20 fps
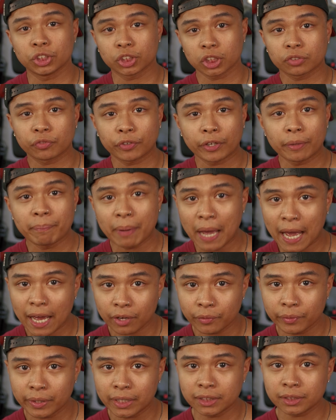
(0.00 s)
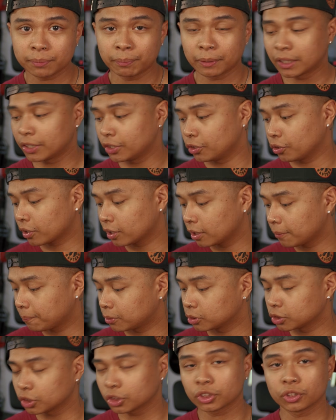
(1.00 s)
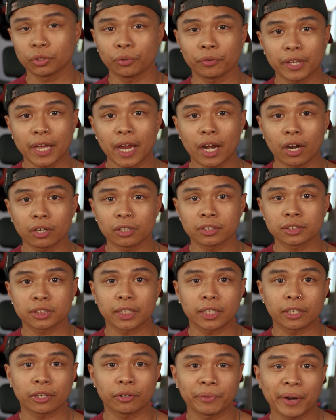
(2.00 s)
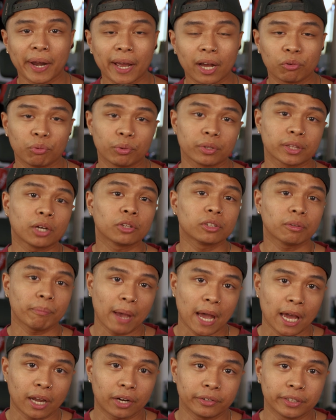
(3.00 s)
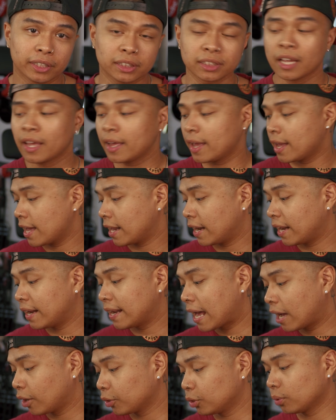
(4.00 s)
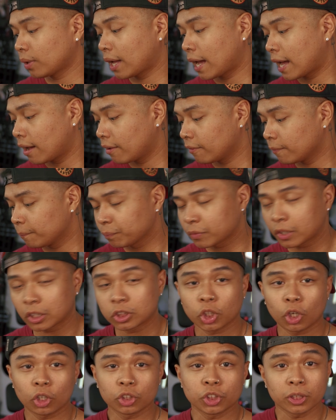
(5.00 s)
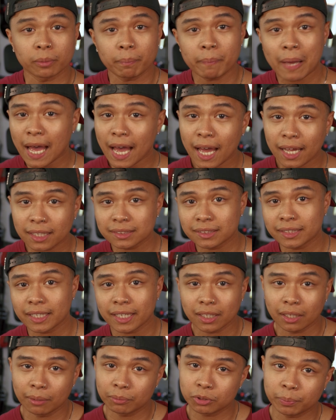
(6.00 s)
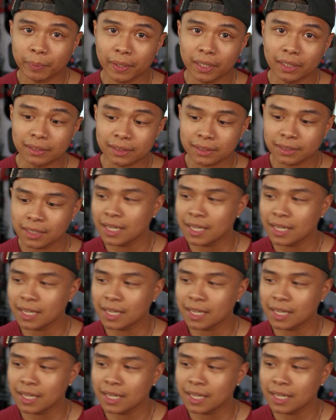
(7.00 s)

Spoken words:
just for the batteries, but then your clippers are still there sitting around without the batteries, and then now you'll have the charging pads taking up space.